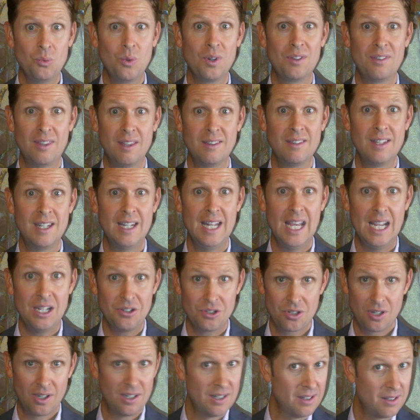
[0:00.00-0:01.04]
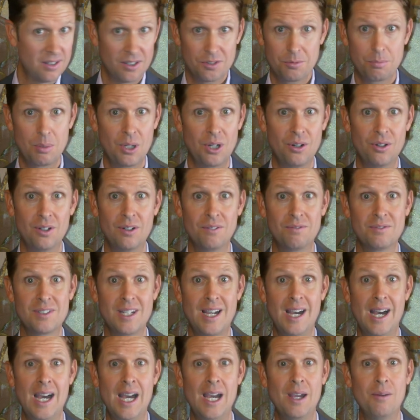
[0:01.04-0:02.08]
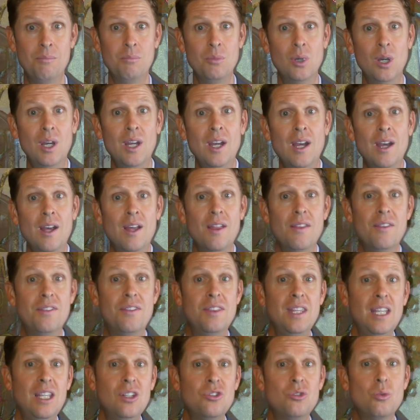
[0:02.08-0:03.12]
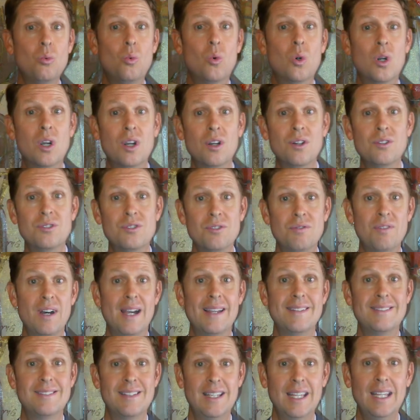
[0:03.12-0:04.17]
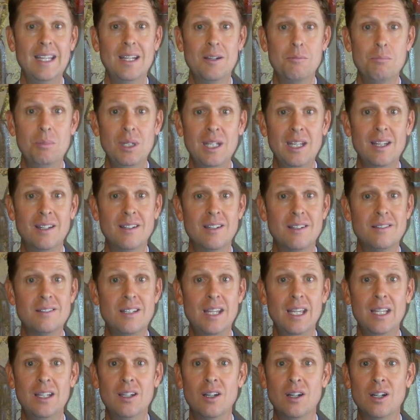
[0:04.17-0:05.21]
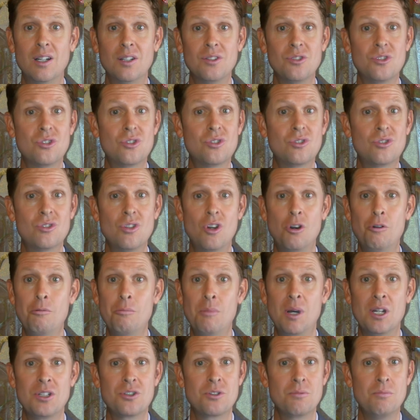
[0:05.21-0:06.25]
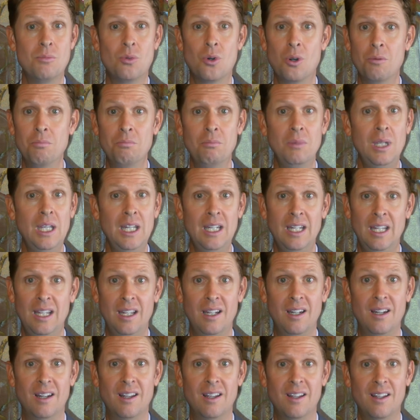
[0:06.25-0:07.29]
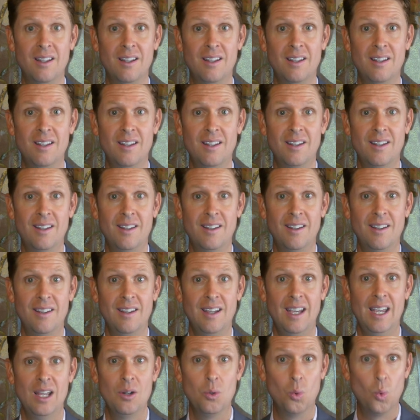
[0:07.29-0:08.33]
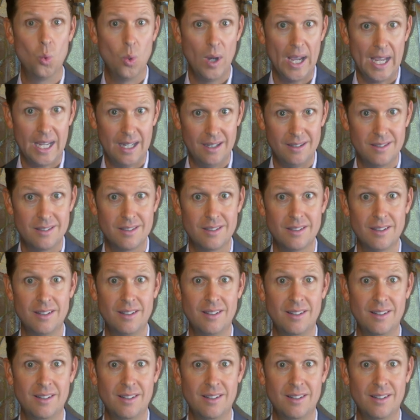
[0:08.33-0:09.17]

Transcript: within the nation at this period of time, these words of Isaiah begin to take on so much more meaning and weight.